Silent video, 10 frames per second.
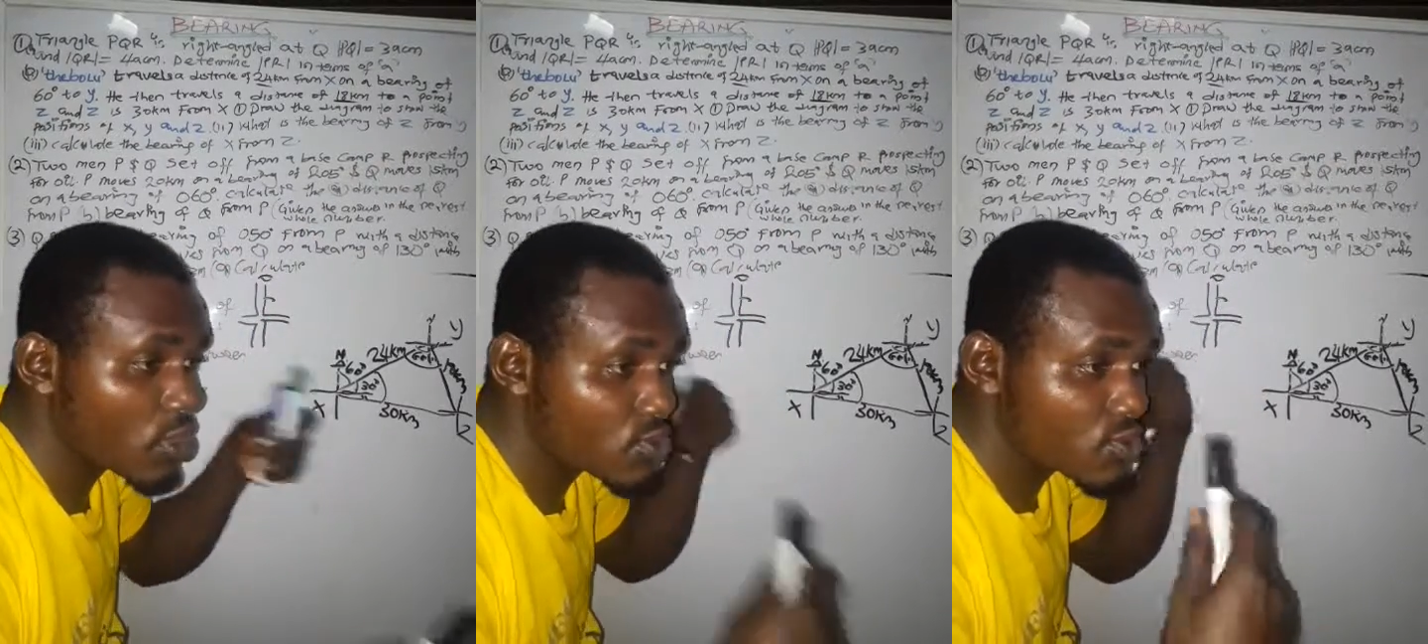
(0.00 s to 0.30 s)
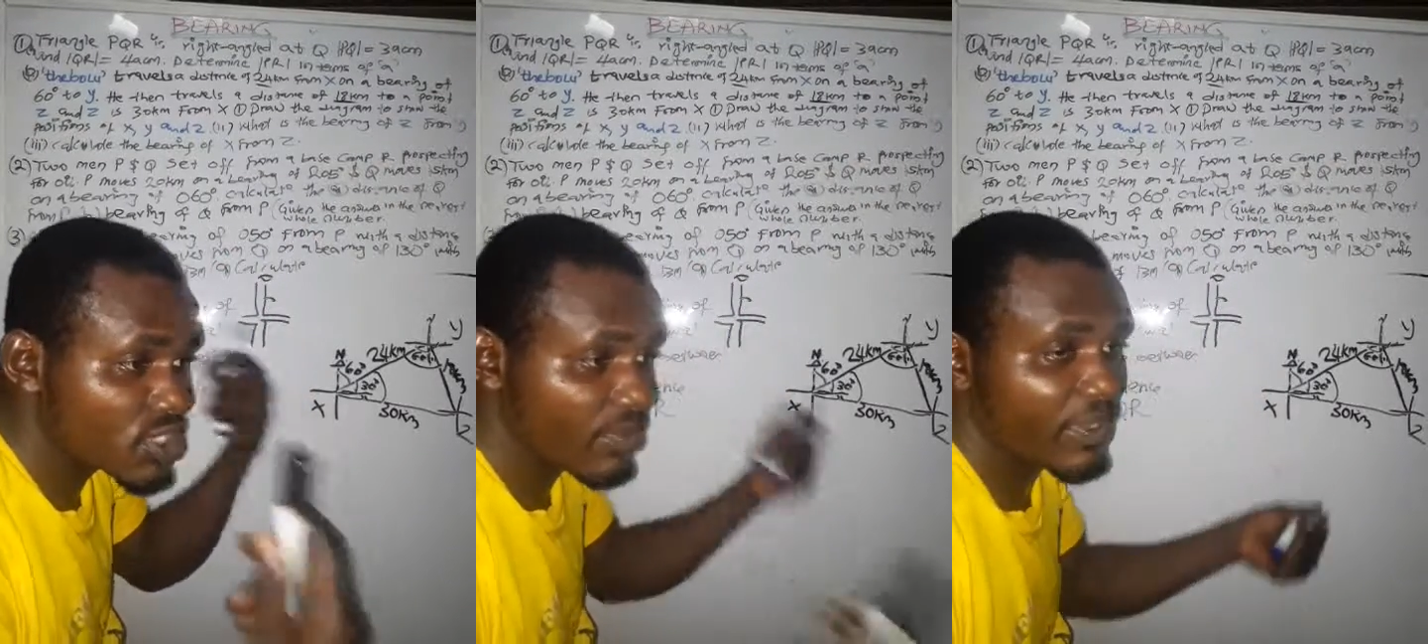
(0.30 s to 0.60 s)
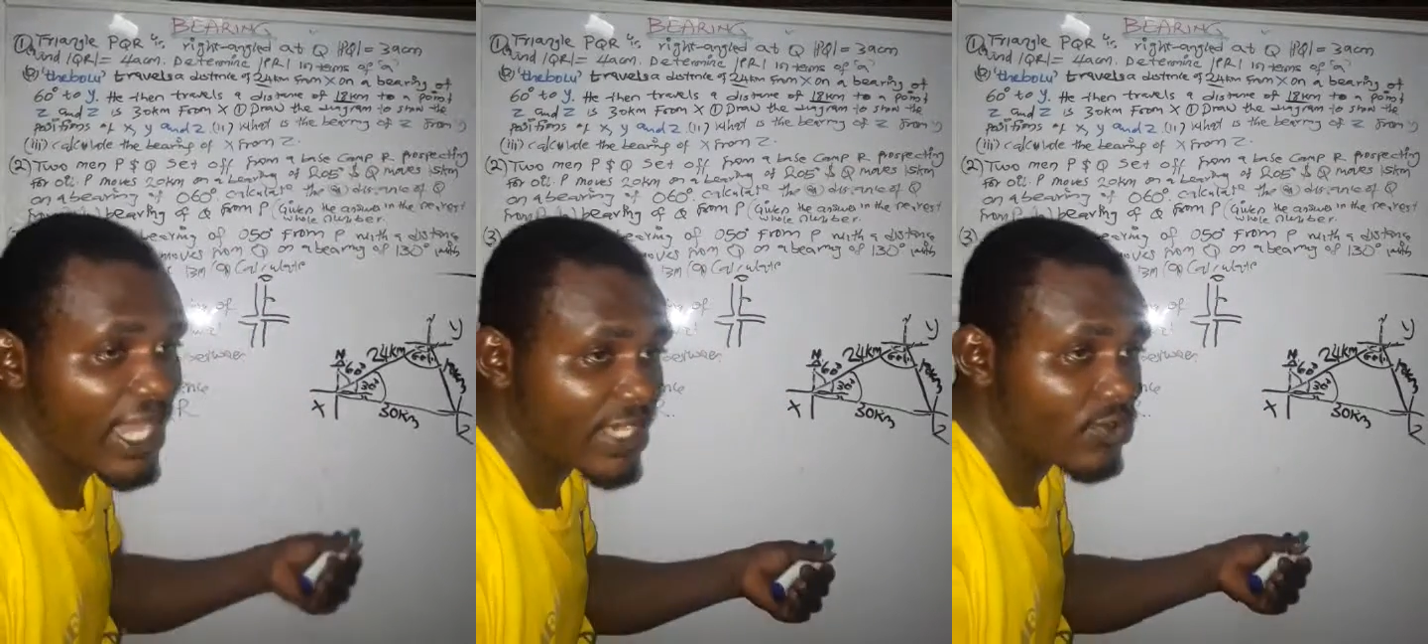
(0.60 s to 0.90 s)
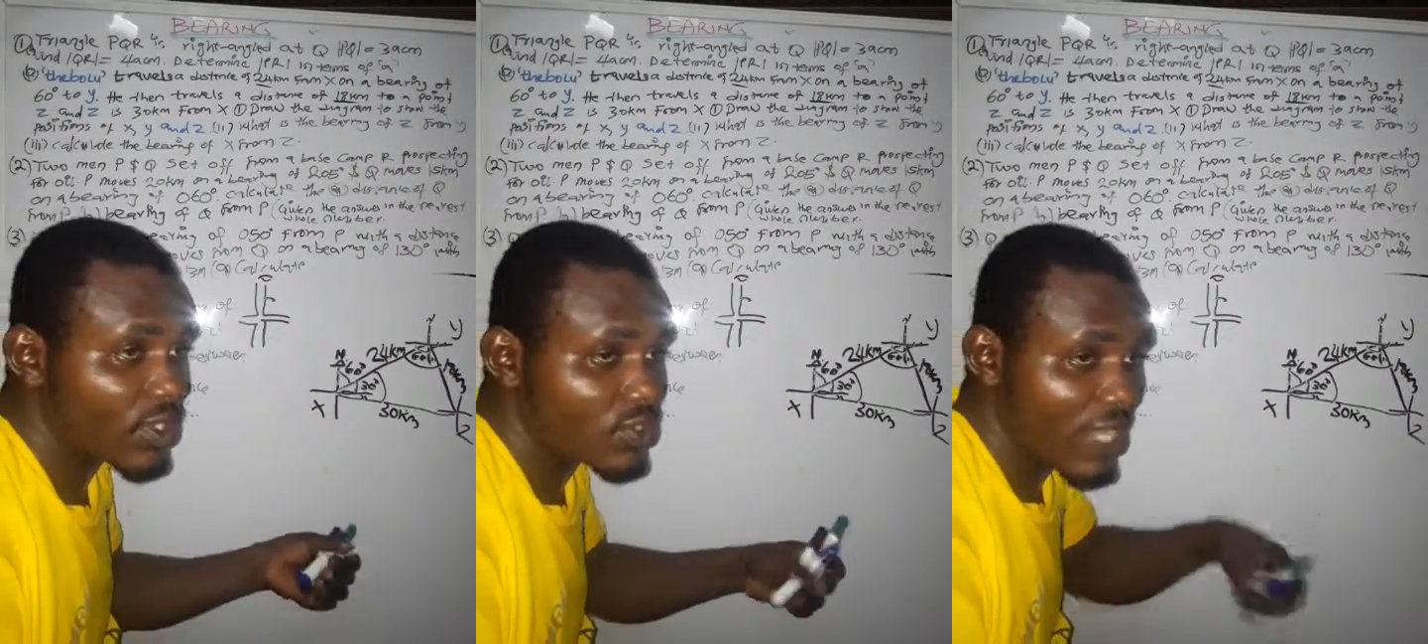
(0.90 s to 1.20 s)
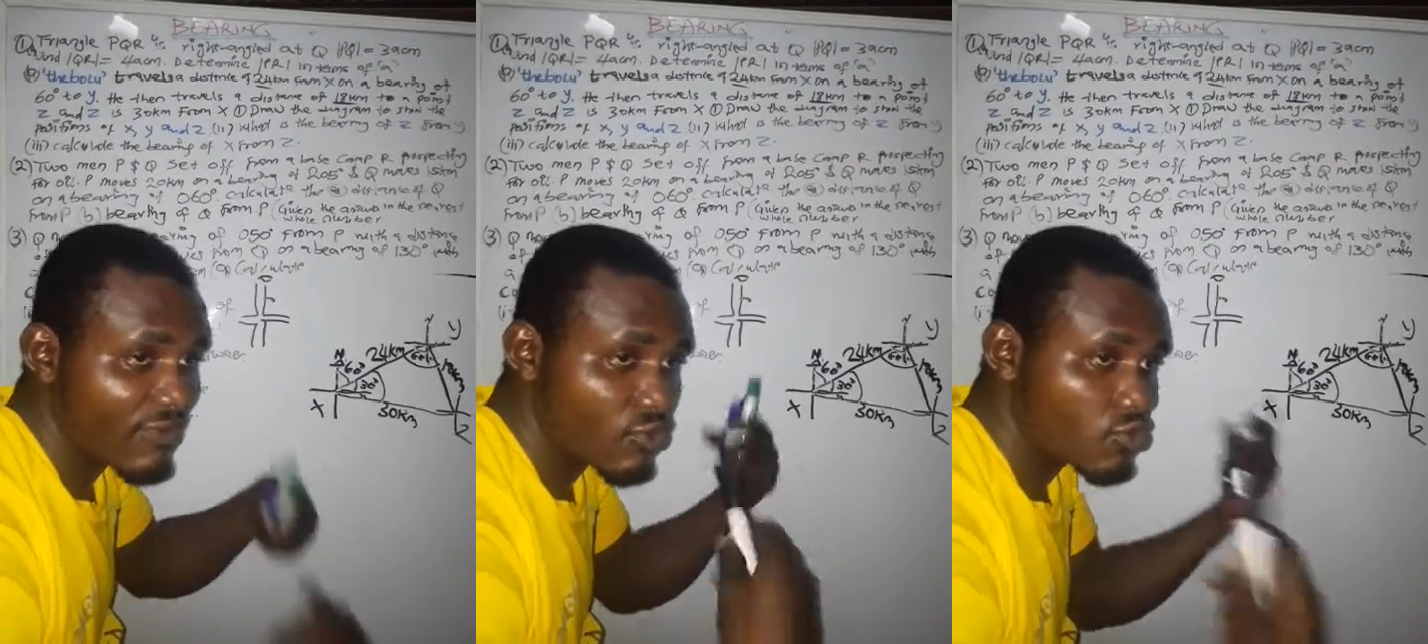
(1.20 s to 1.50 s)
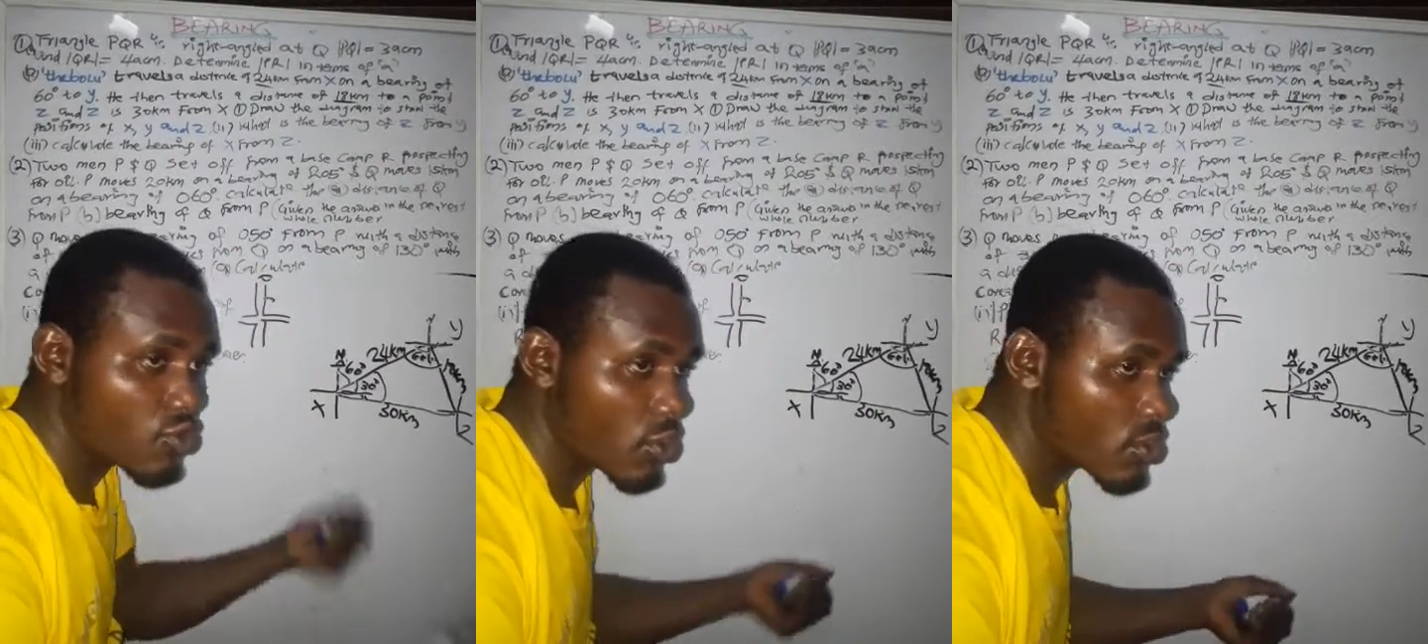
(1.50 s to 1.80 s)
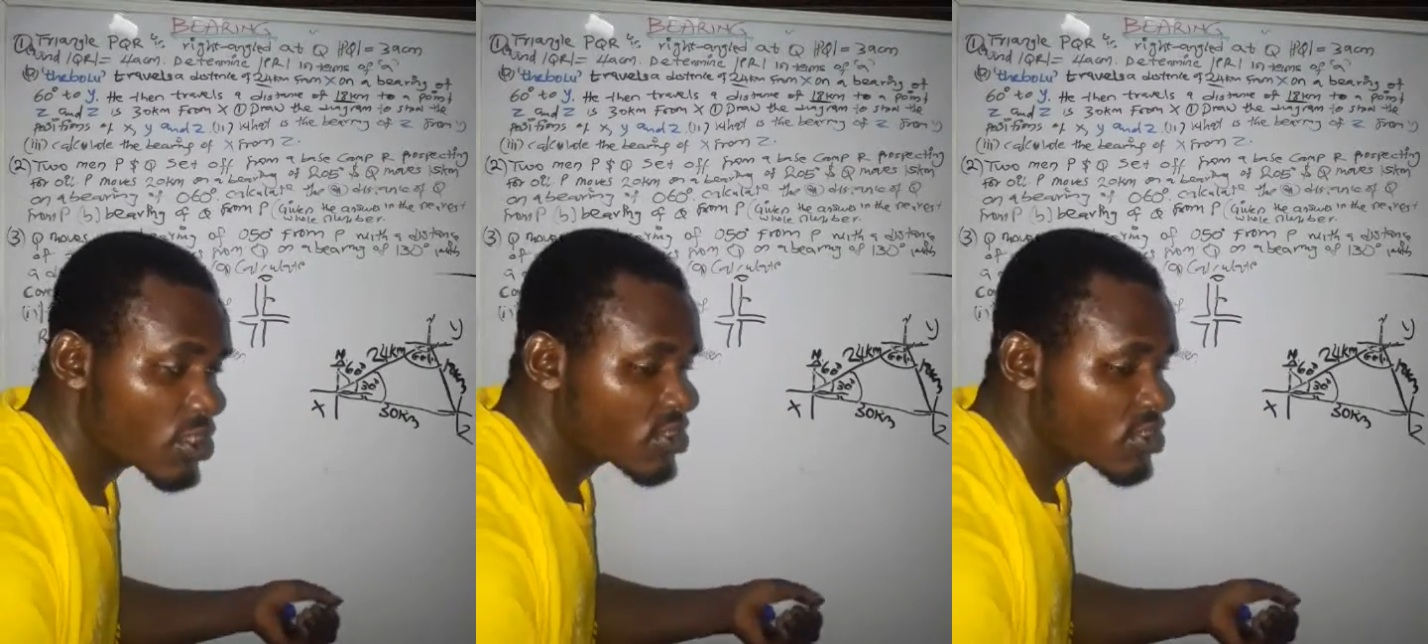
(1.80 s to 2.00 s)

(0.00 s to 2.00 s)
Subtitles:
Once you see bearing question, you have to draw.